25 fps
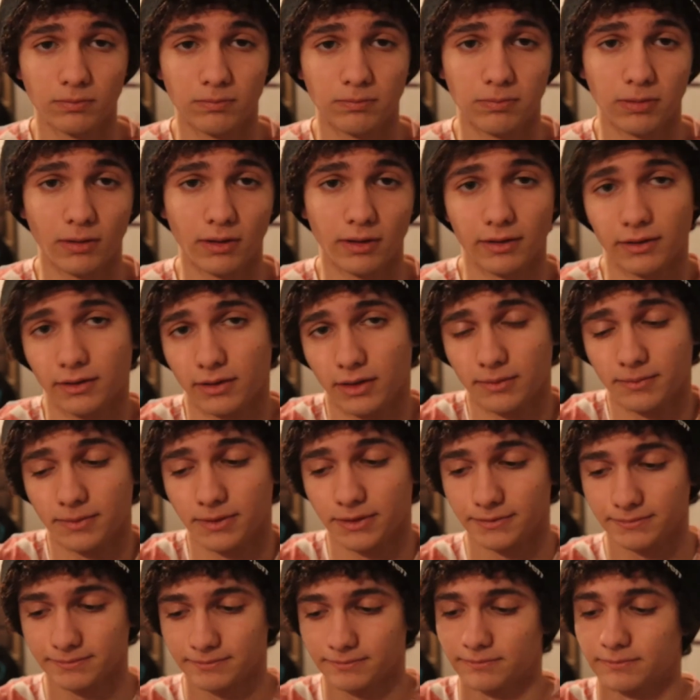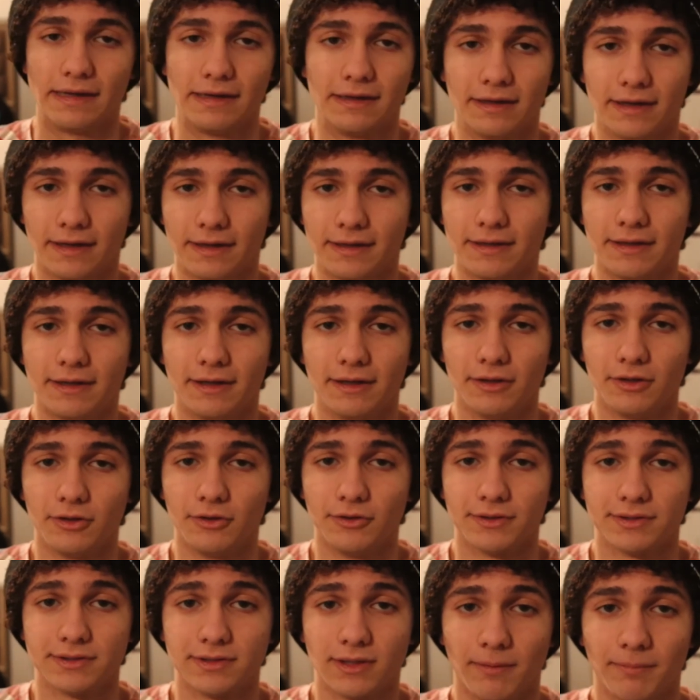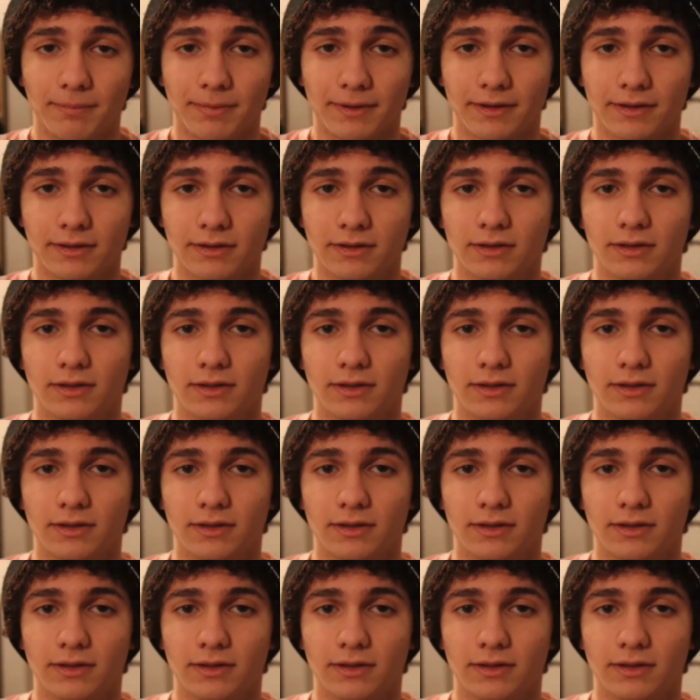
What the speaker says: but I mean, I needed a little something.